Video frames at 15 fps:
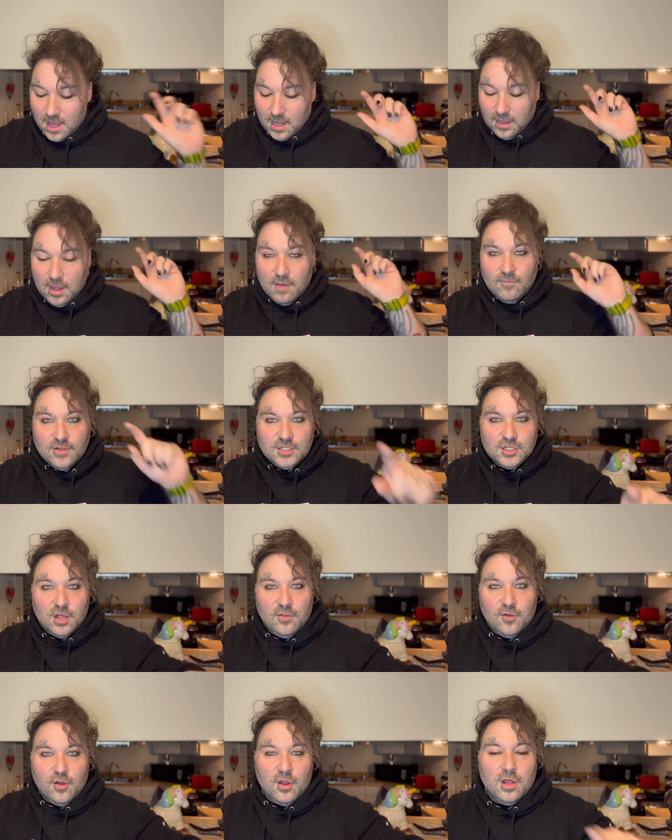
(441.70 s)
Love each
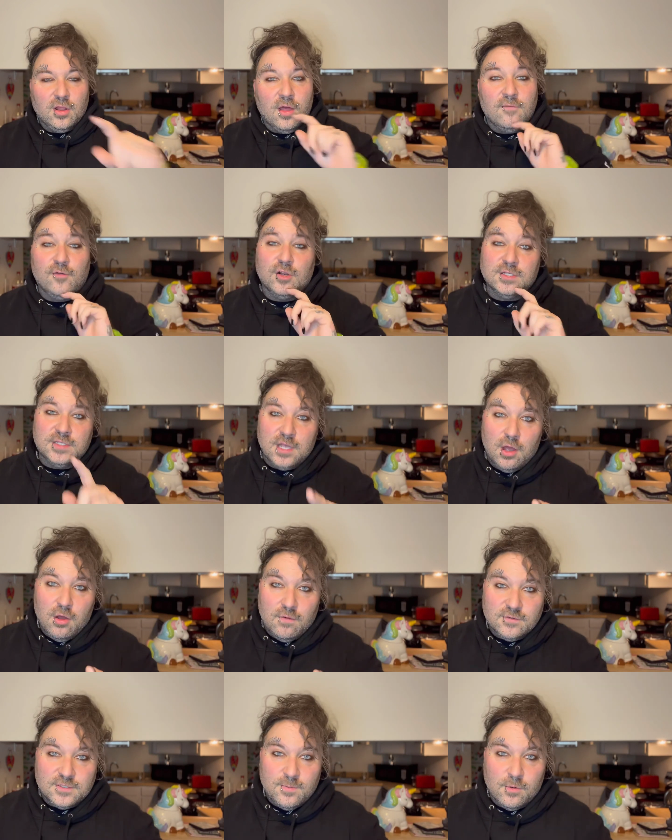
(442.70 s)
other. Love
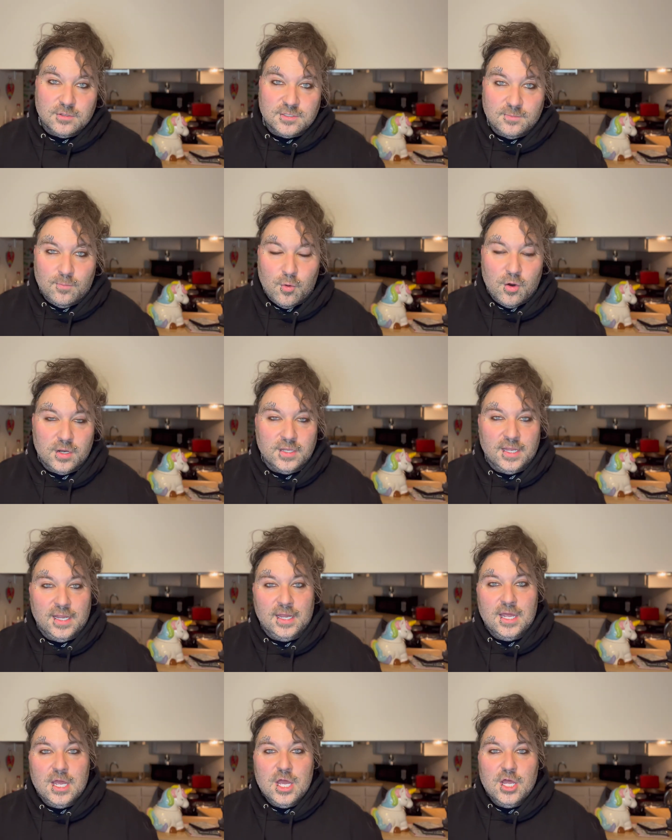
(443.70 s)
yourselves, most
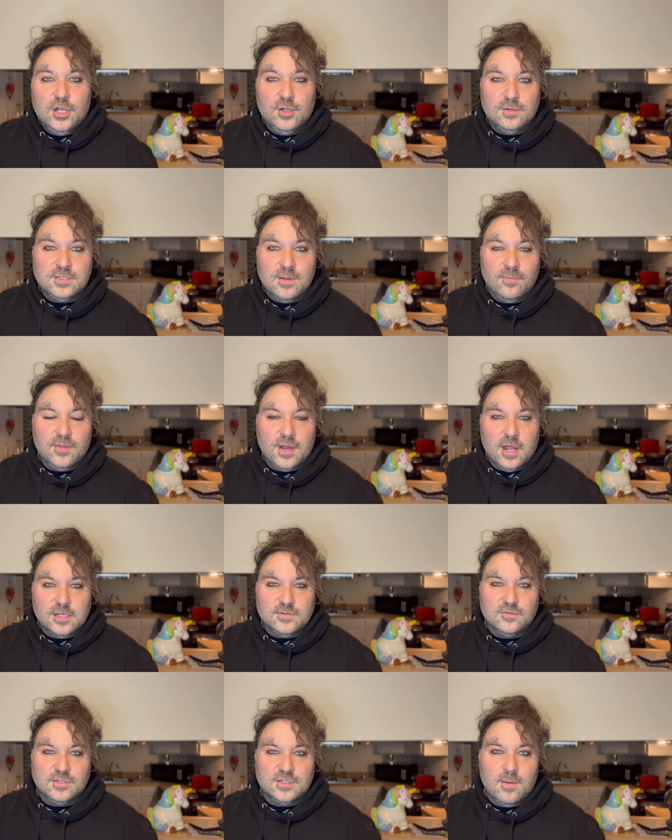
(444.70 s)
importantly. Do something nice
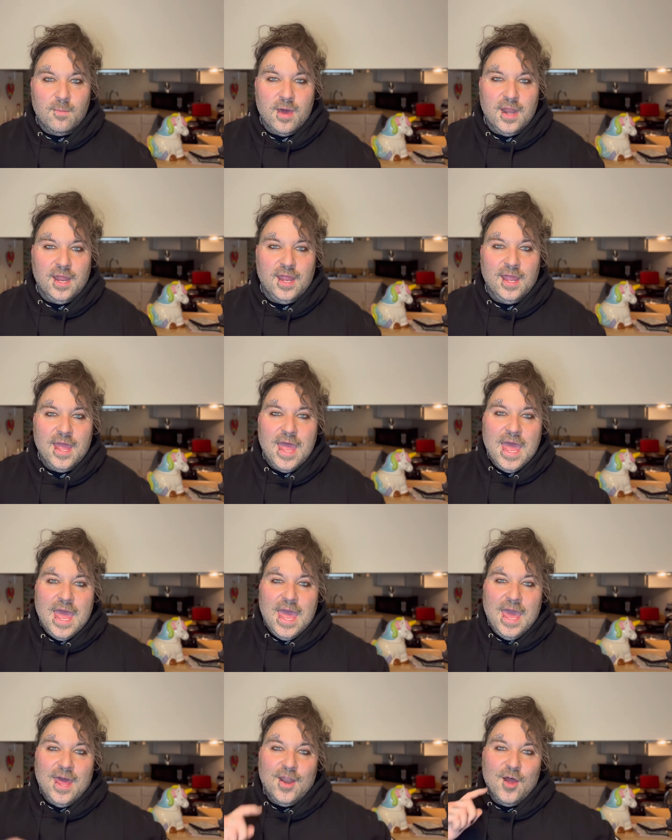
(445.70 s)
for somebody.
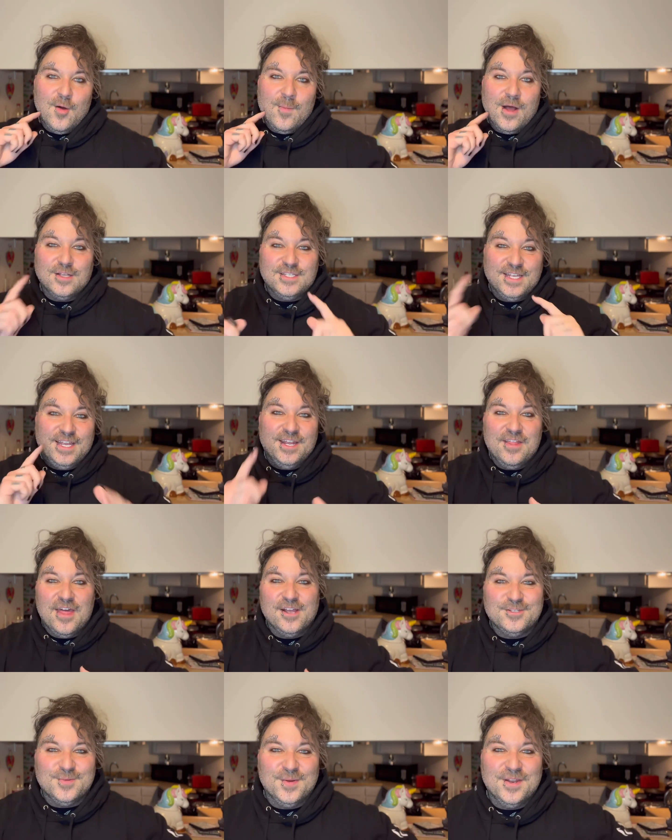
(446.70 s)
And um, I'll see you in the
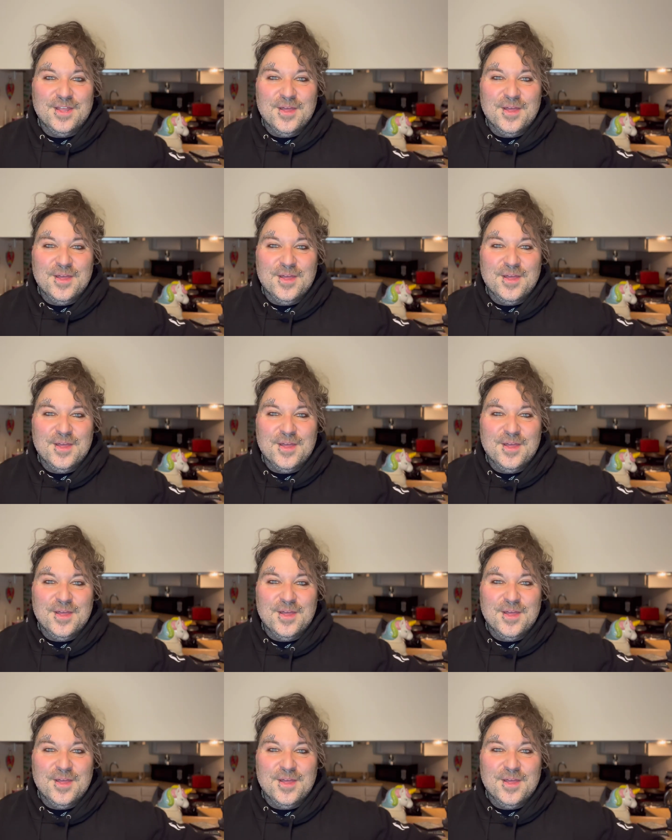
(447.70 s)
next one.